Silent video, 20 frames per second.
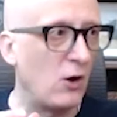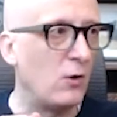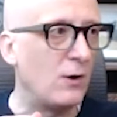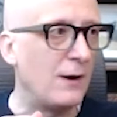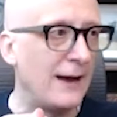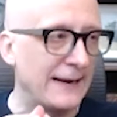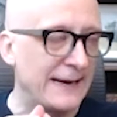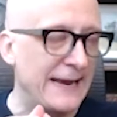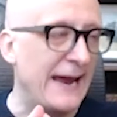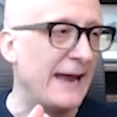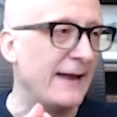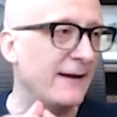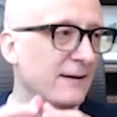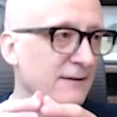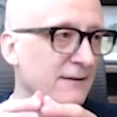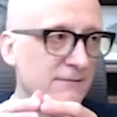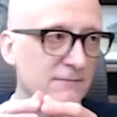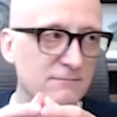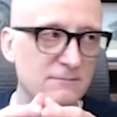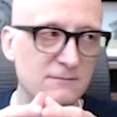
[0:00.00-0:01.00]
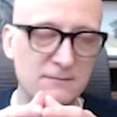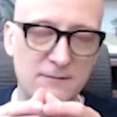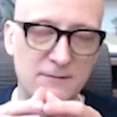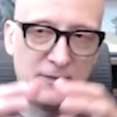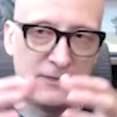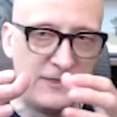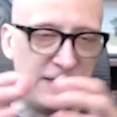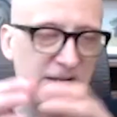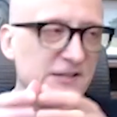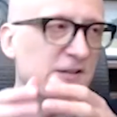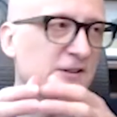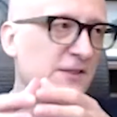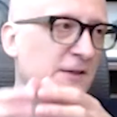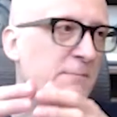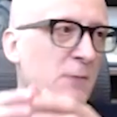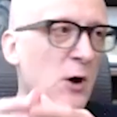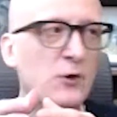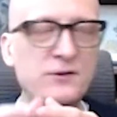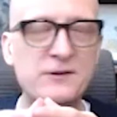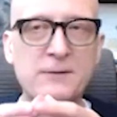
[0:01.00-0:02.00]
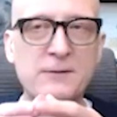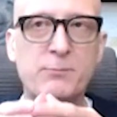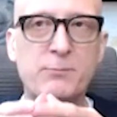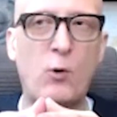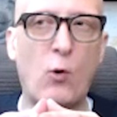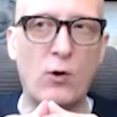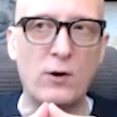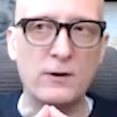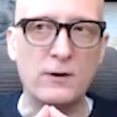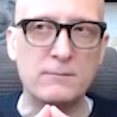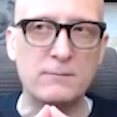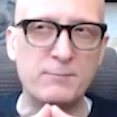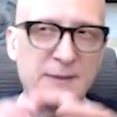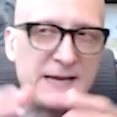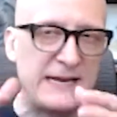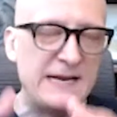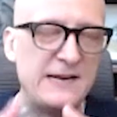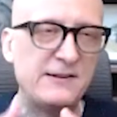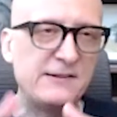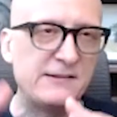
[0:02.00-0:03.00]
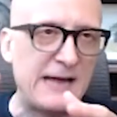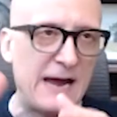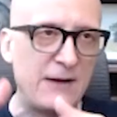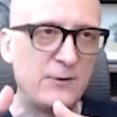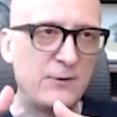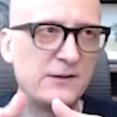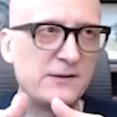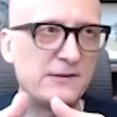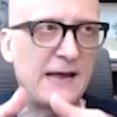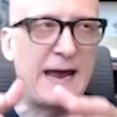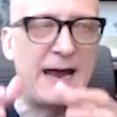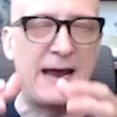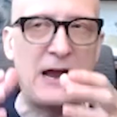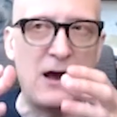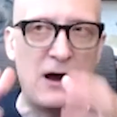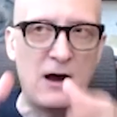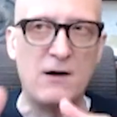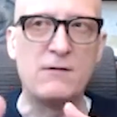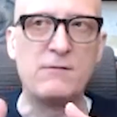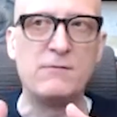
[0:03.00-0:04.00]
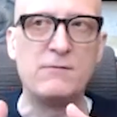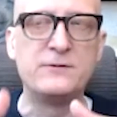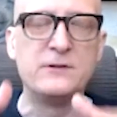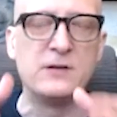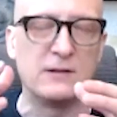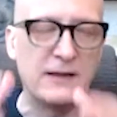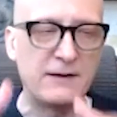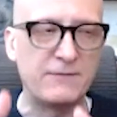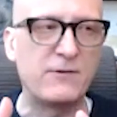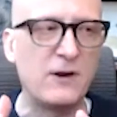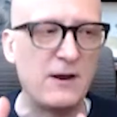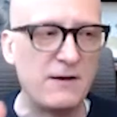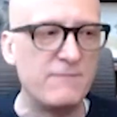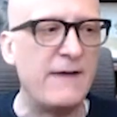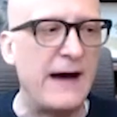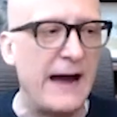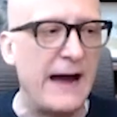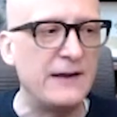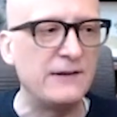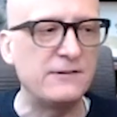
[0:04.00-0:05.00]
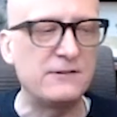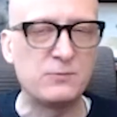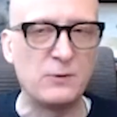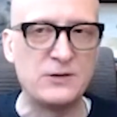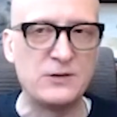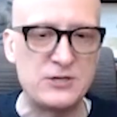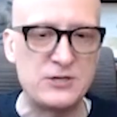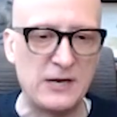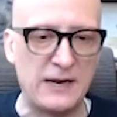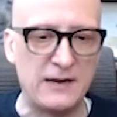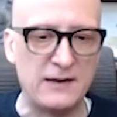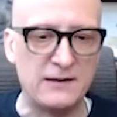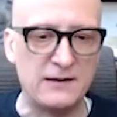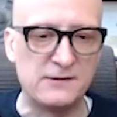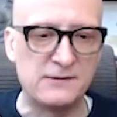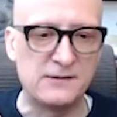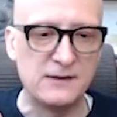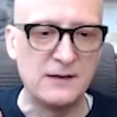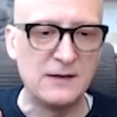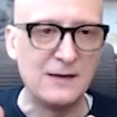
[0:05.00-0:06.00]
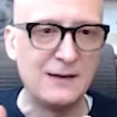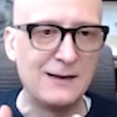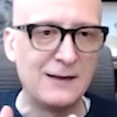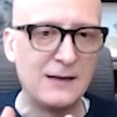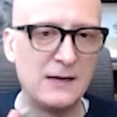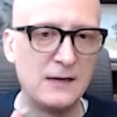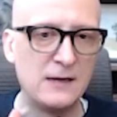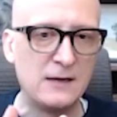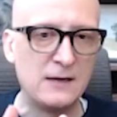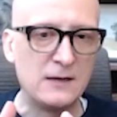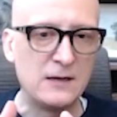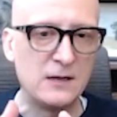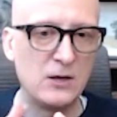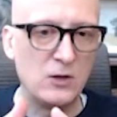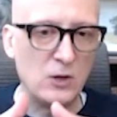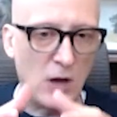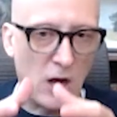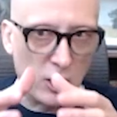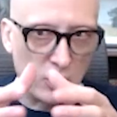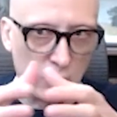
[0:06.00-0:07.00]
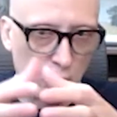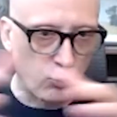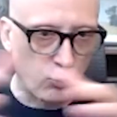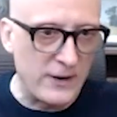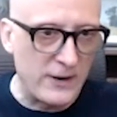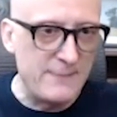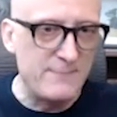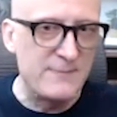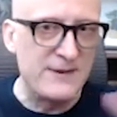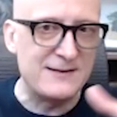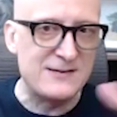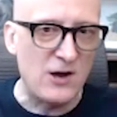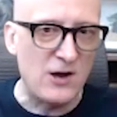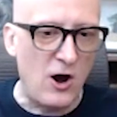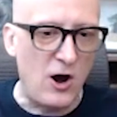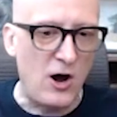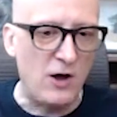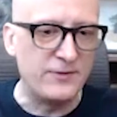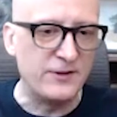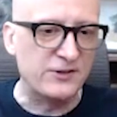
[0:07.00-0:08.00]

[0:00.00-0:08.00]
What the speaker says: again, this is the most important piece, I would say, of deliver advice, which is agreement on the